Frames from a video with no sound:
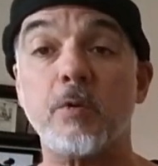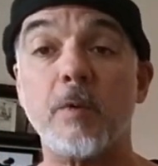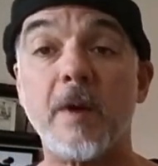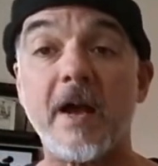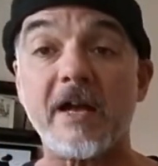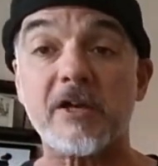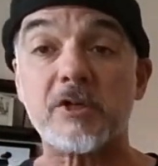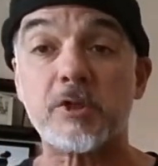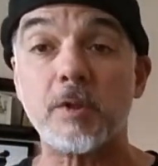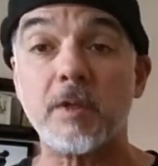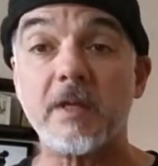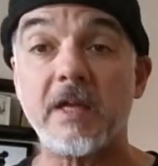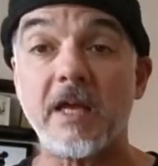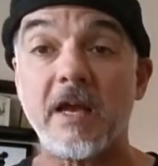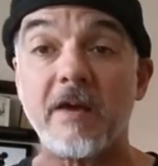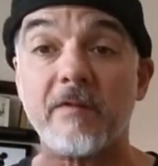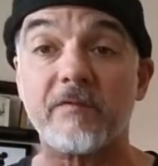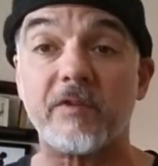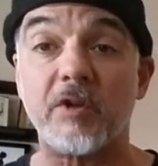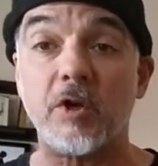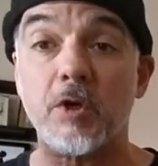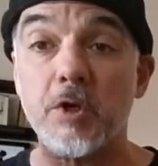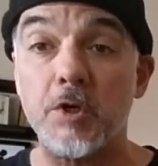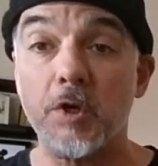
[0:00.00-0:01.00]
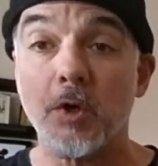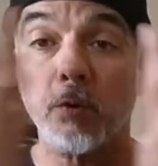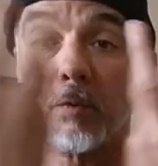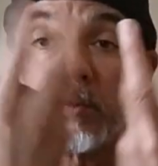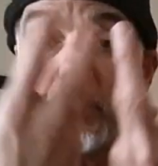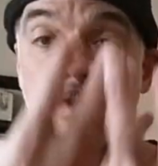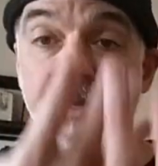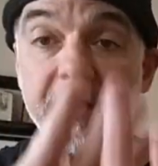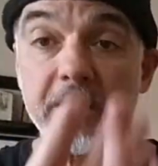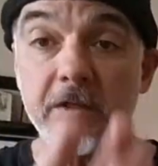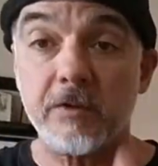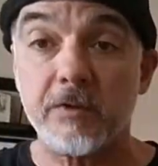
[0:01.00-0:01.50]
You actually have the
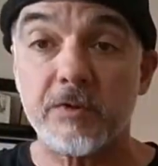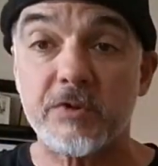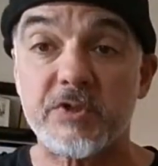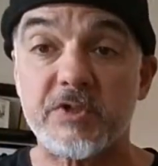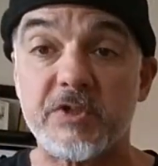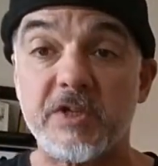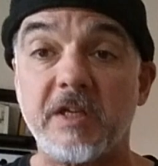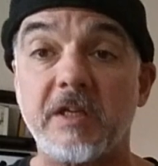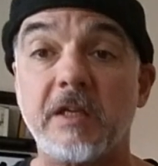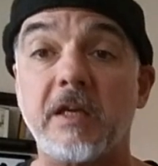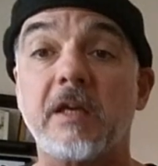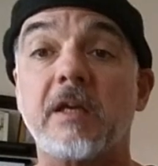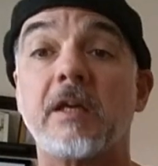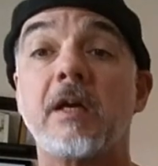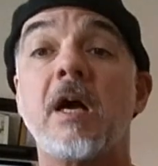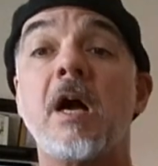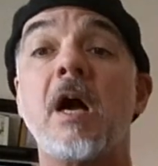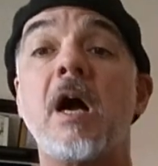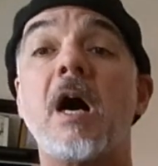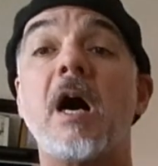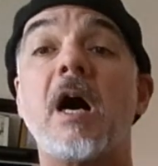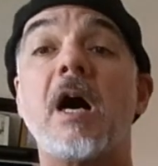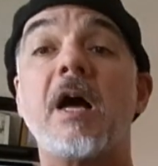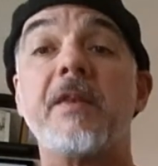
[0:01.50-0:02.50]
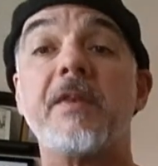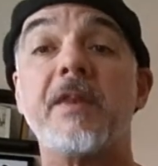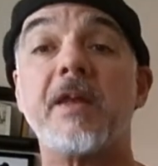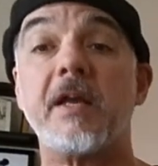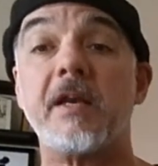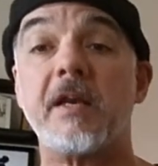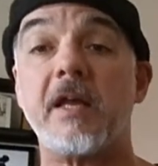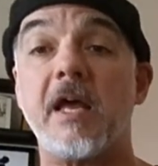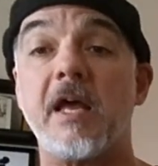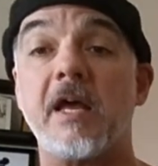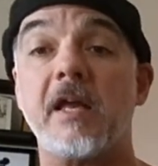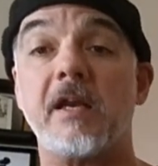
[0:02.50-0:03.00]
note that you're singing on
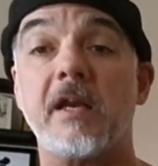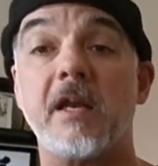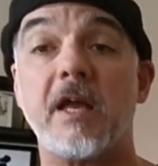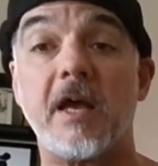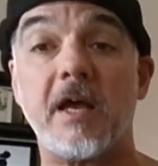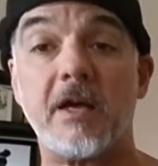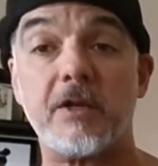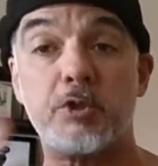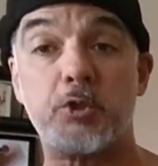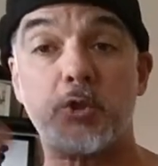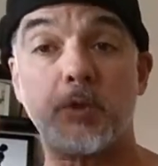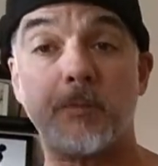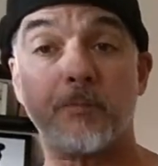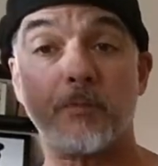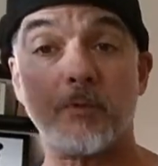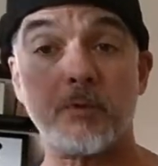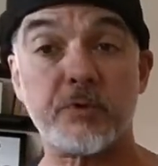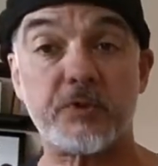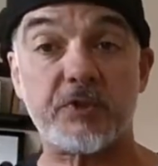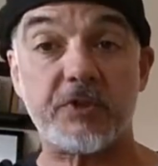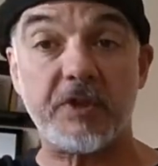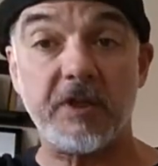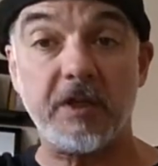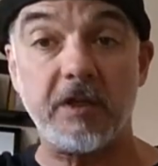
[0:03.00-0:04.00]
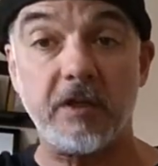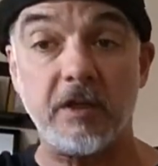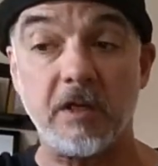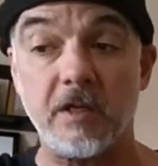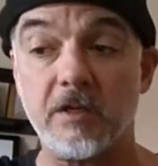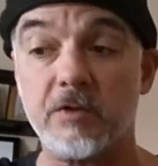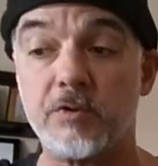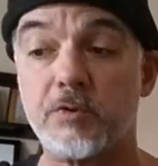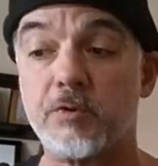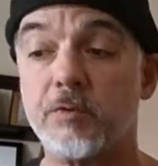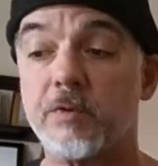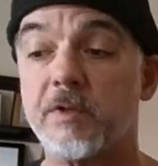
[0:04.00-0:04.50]
that N as you proceed
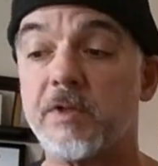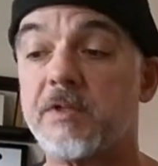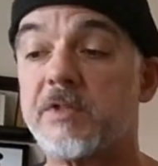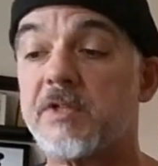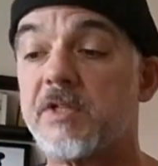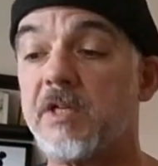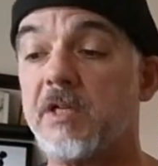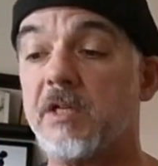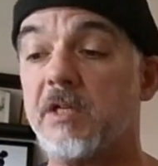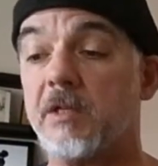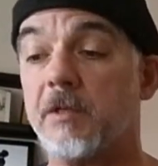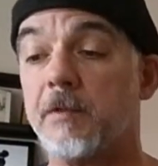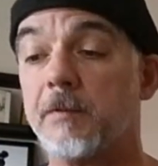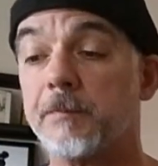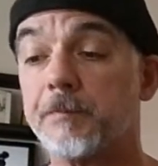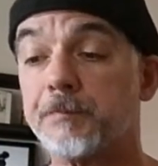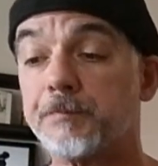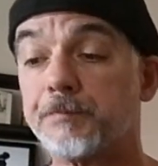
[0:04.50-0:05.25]
into the T.